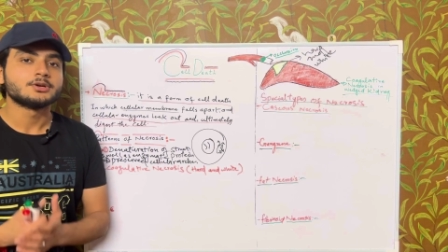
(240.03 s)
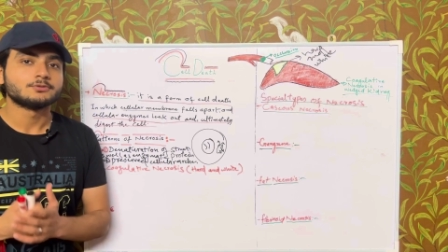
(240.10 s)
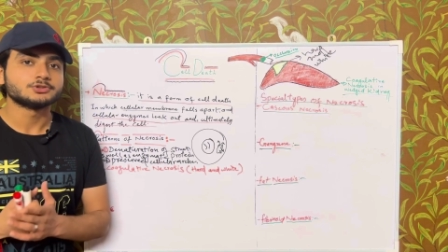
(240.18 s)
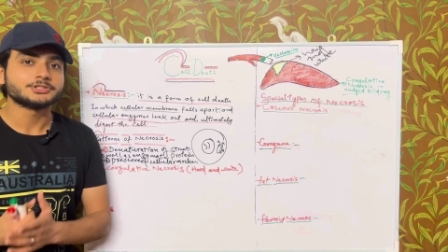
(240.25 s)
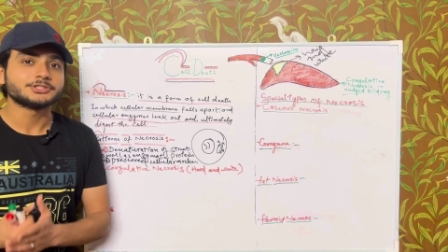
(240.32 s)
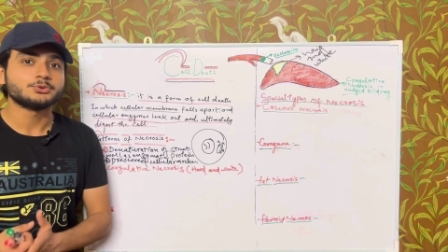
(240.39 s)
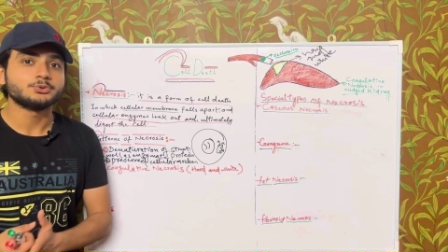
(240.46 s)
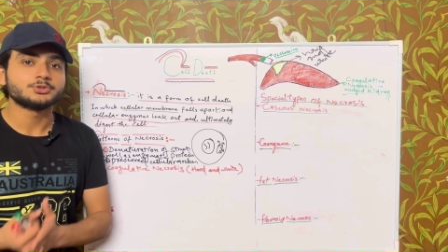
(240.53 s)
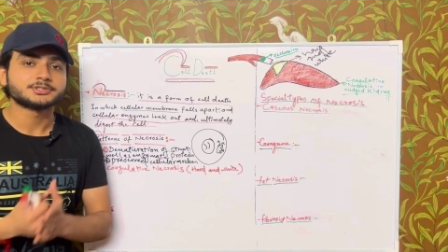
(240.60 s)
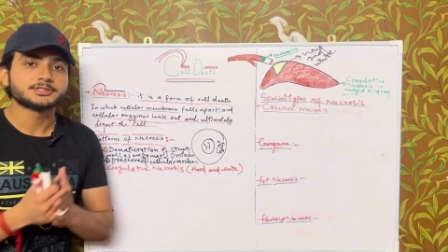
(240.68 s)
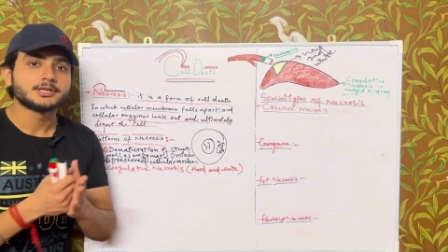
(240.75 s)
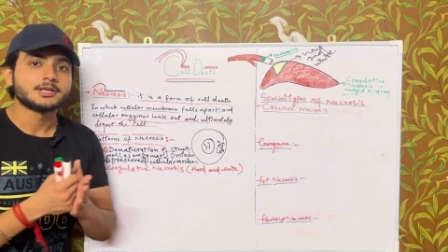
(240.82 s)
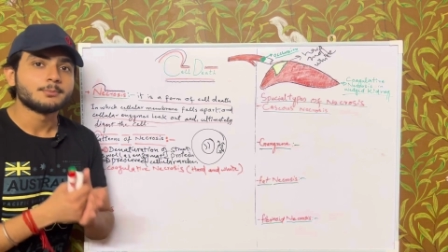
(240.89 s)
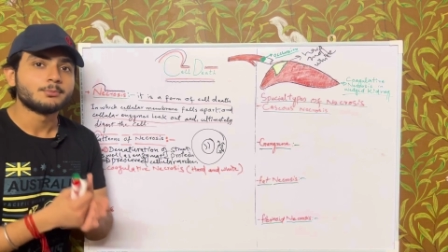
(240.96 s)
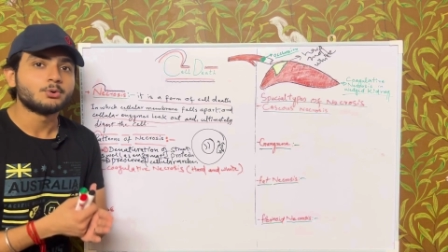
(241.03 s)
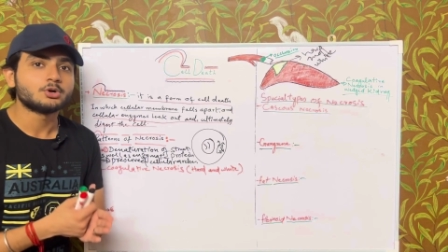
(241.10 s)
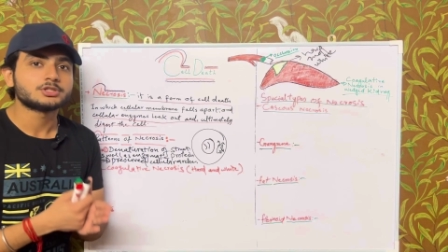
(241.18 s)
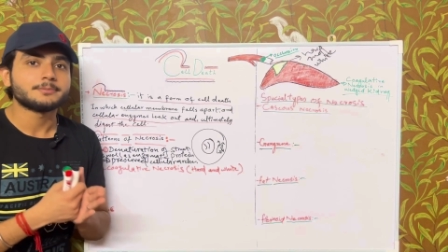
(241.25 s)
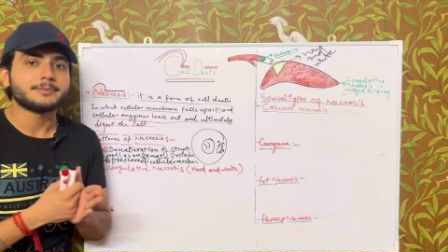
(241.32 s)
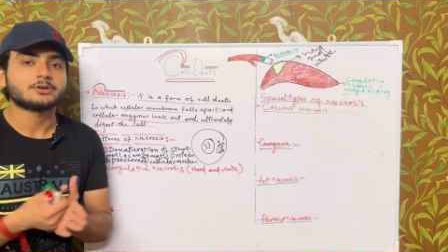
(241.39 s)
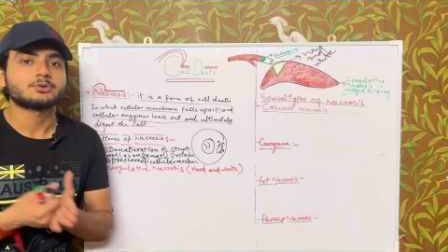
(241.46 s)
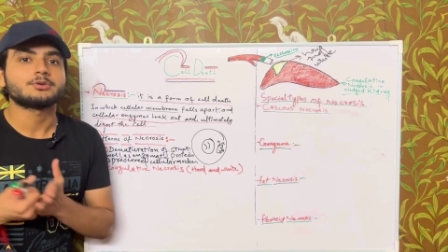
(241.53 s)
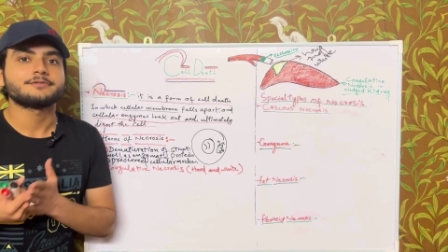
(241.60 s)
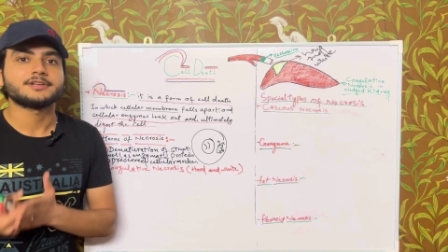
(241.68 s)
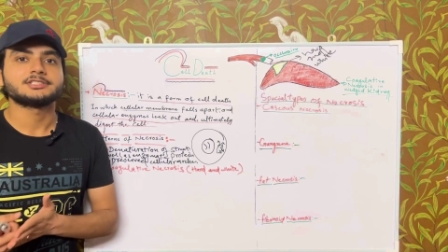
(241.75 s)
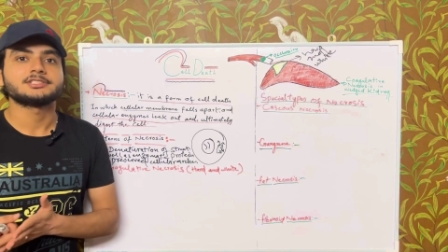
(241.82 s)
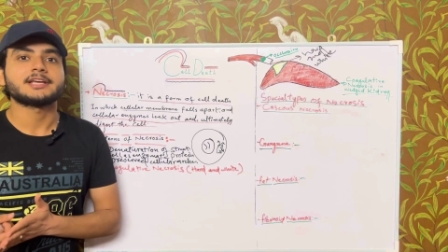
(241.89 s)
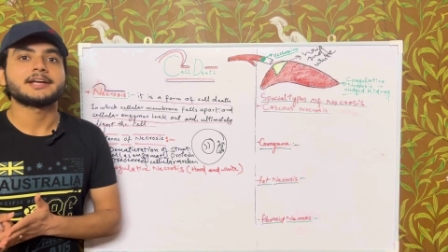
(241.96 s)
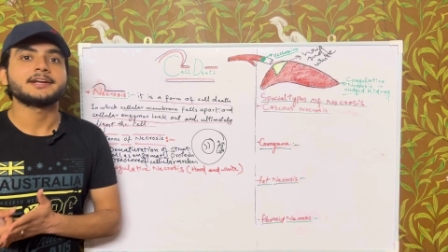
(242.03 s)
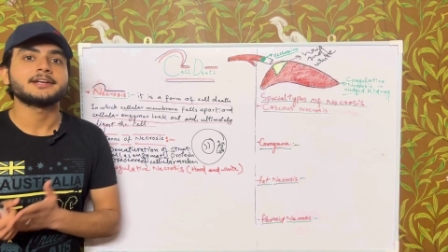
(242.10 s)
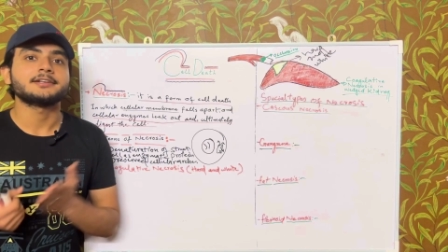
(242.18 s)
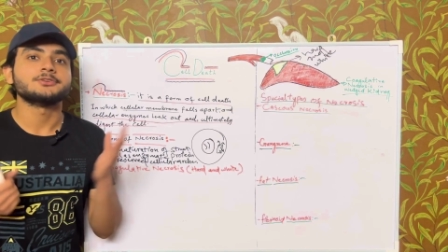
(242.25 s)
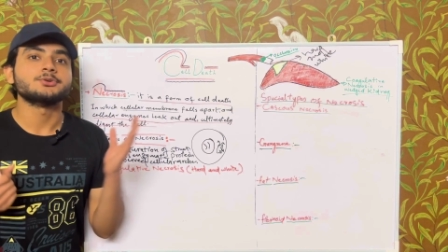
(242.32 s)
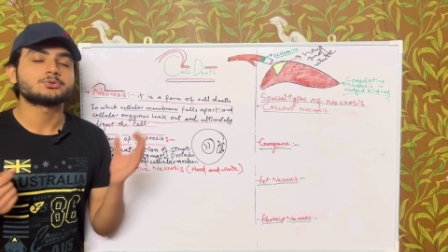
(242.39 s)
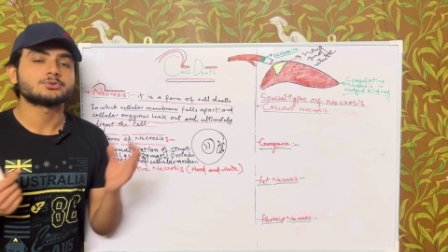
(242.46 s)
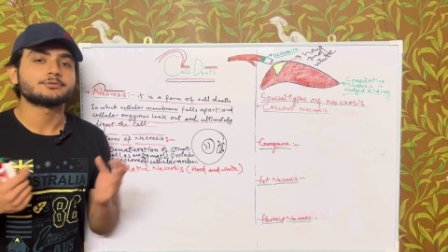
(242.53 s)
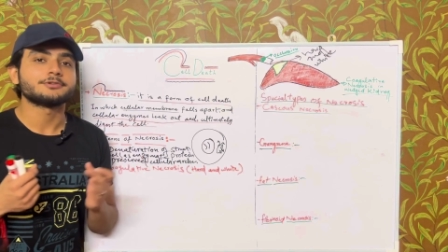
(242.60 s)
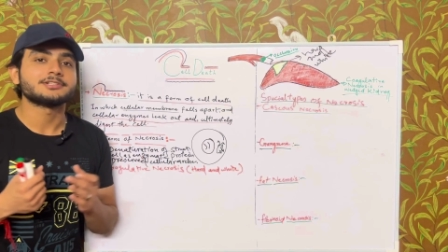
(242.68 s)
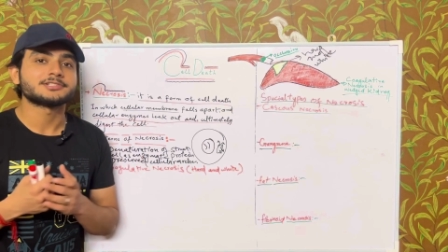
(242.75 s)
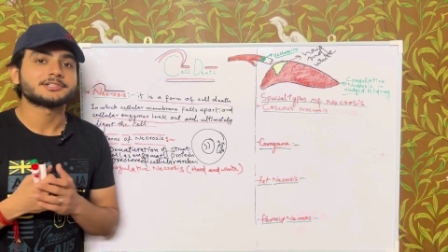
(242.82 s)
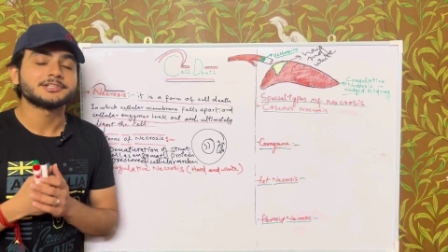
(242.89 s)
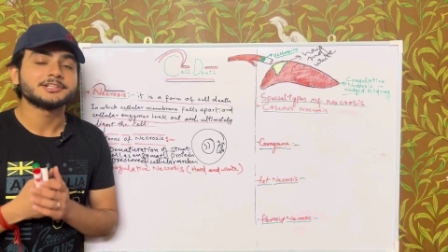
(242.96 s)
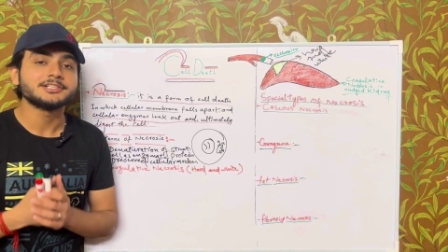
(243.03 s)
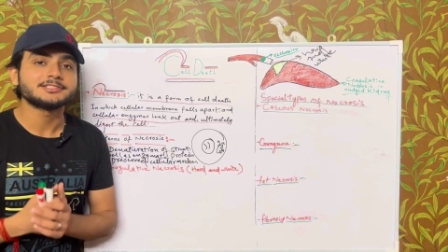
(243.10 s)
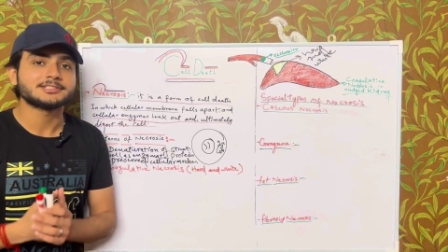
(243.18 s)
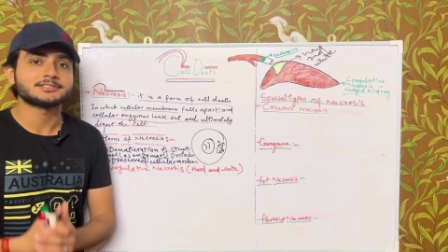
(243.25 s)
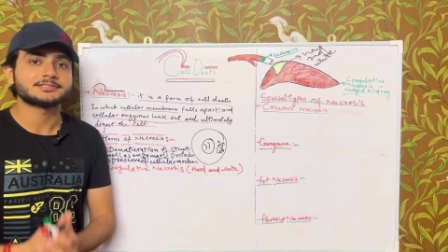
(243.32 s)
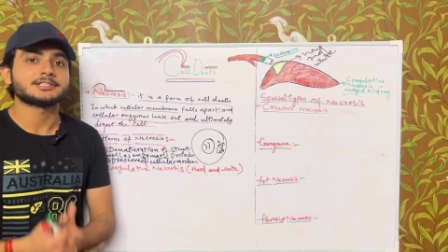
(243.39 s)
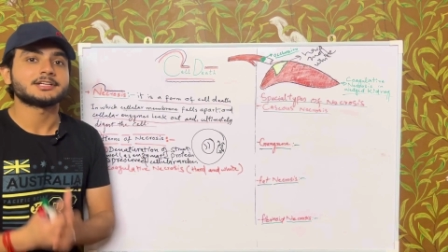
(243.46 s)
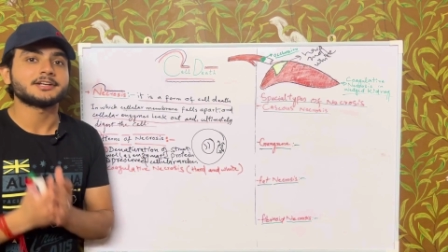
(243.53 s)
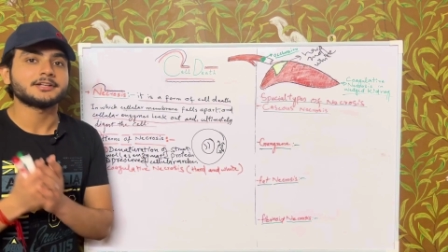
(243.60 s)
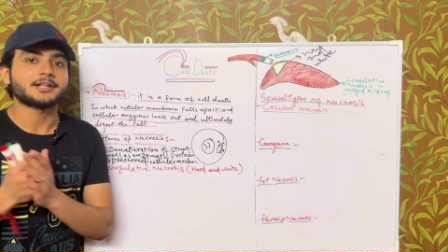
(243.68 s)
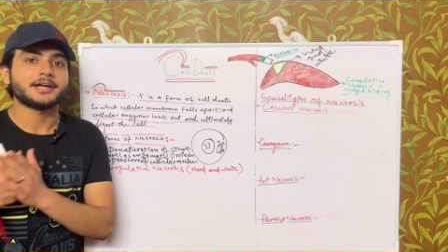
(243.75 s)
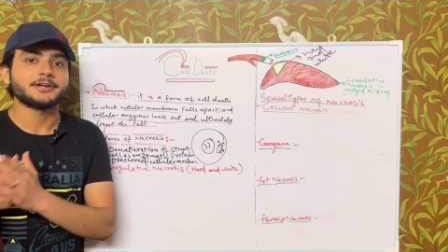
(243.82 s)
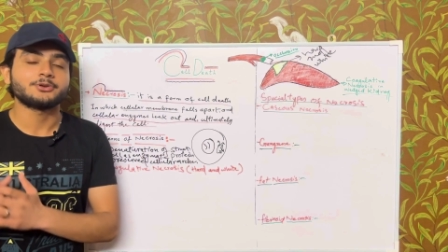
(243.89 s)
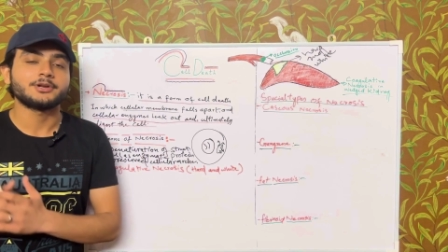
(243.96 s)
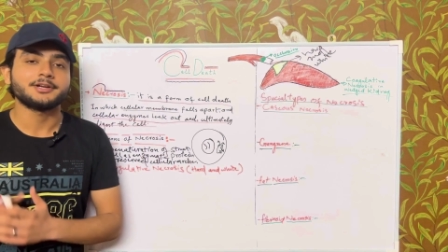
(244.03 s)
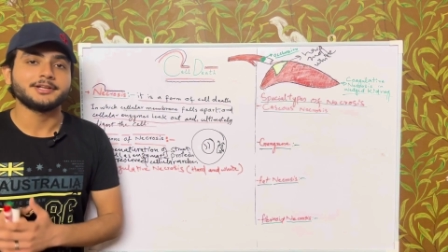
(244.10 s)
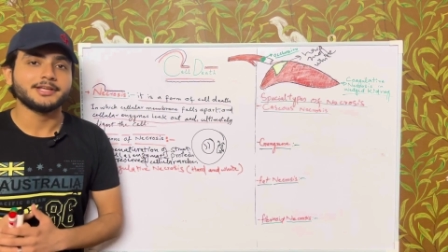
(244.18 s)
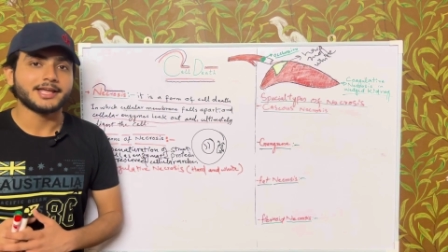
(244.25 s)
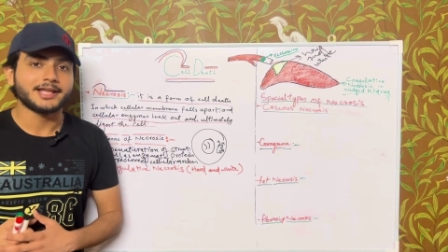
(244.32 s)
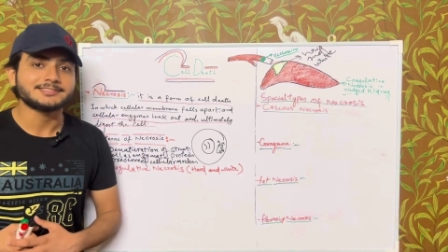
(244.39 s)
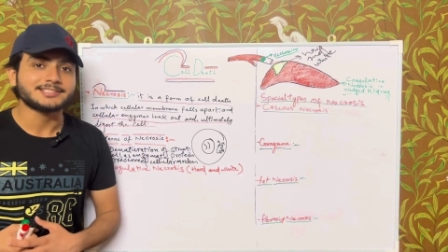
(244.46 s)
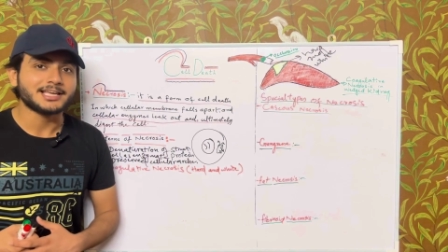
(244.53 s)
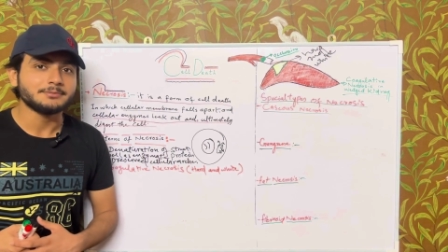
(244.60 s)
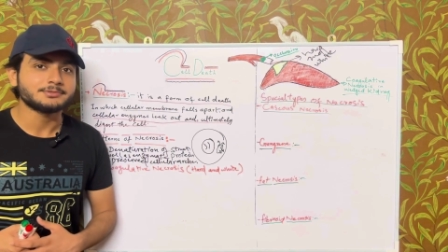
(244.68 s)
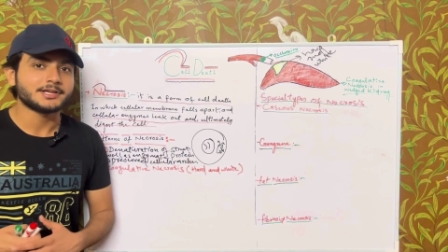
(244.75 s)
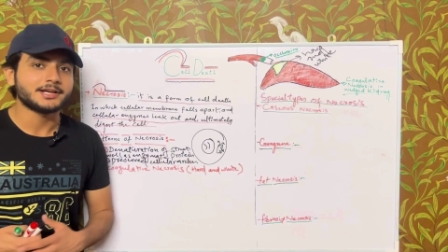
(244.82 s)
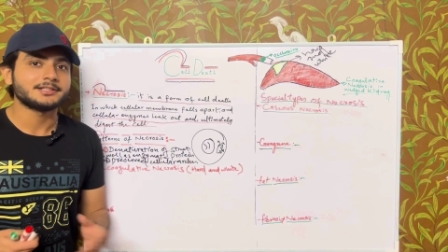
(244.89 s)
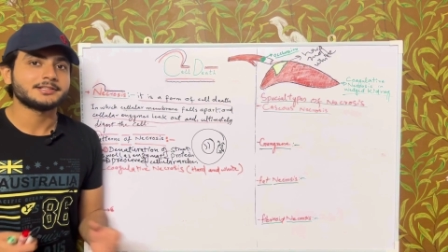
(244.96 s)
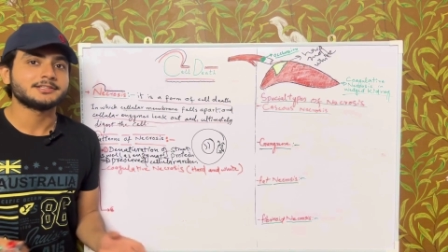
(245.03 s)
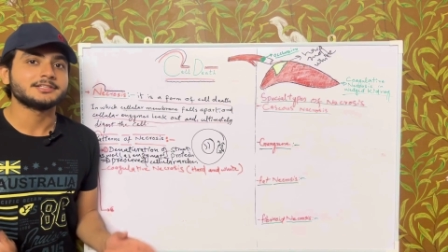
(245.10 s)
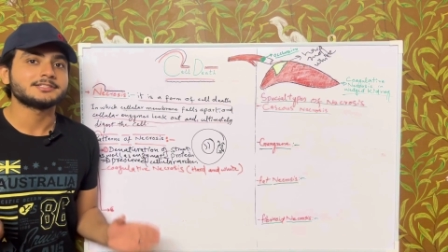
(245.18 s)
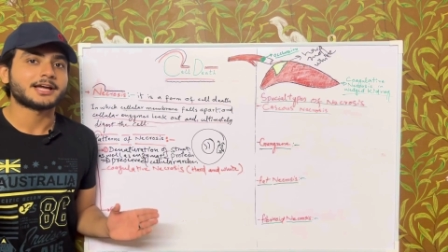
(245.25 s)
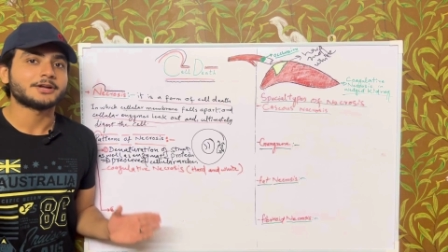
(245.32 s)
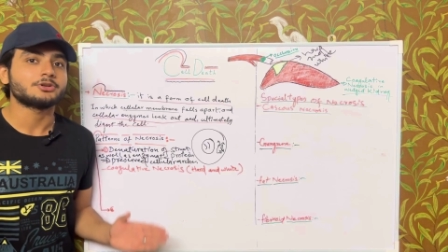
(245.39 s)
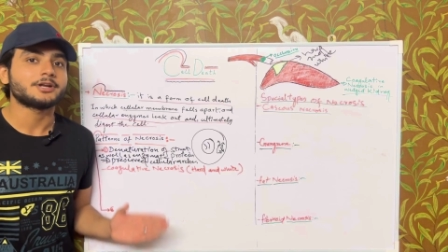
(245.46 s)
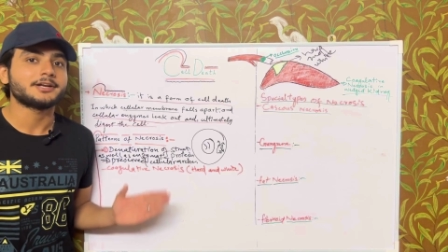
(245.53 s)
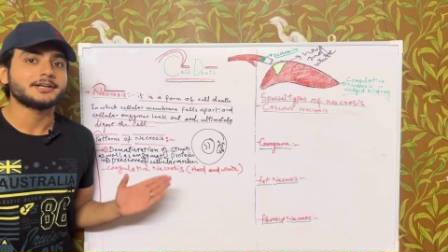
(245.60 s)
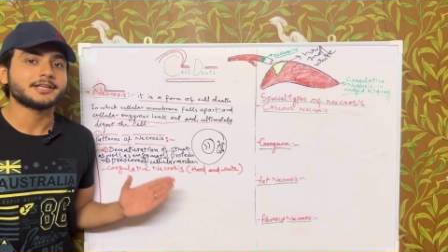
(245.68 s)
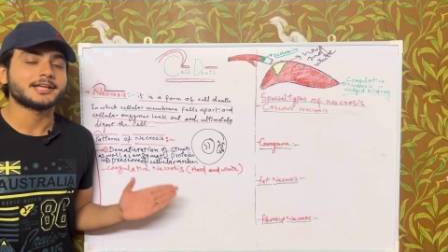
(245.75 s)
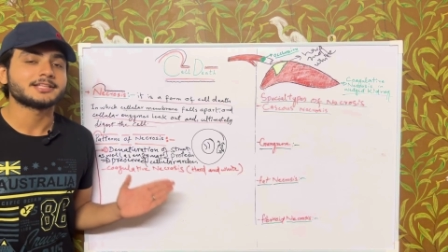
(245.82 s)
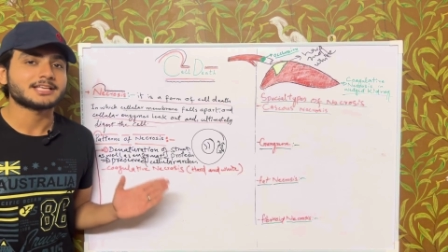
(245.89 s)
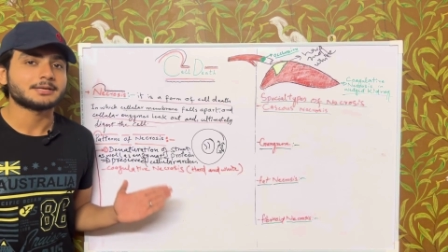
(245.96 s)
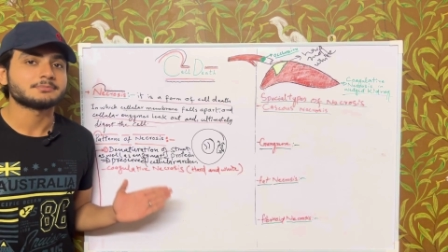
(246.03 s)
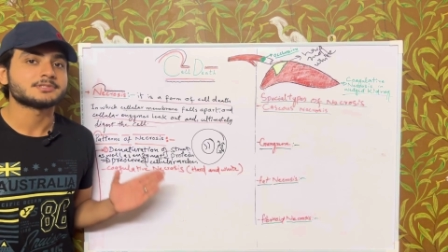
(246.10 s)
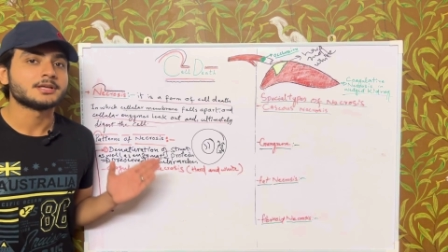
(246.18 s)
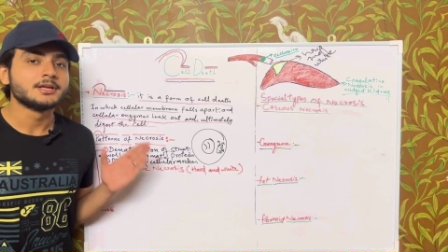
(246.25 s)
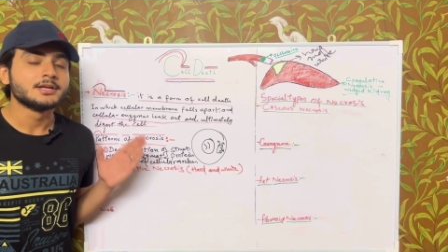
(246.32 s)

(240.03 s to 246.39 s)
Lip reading: which includes both macrophages and neutrophils, releases certain hydrolytic enzymes, and these hydrolytic enzymes